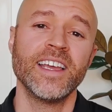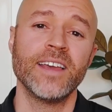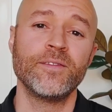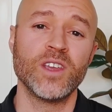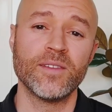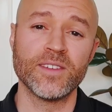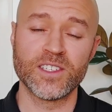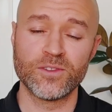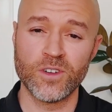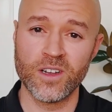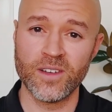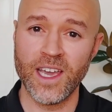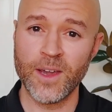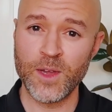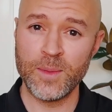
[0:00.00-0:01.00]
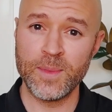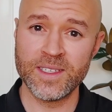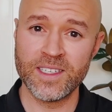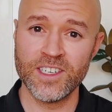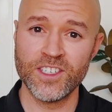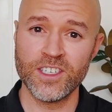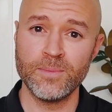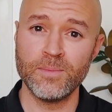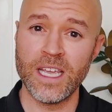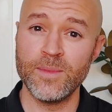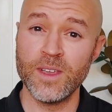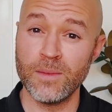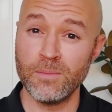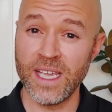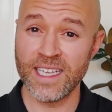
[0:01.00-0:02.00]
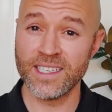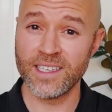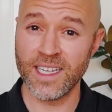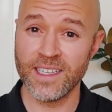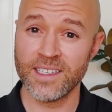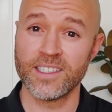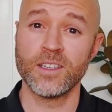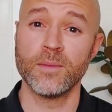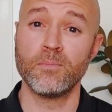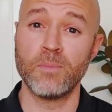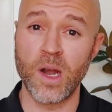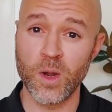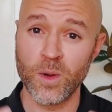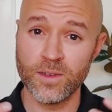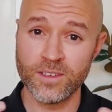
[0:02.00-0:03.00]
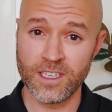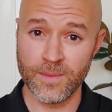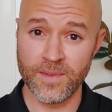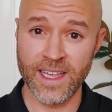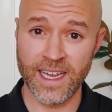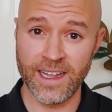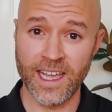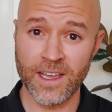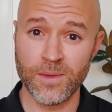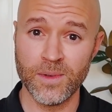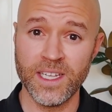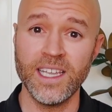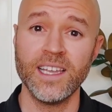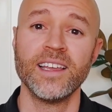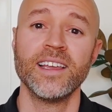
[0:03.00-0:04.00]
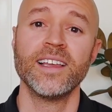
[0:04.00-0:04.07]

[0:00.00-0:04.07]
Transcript: If you have a strong equity position, maybe it makes sense to borrow some of that equity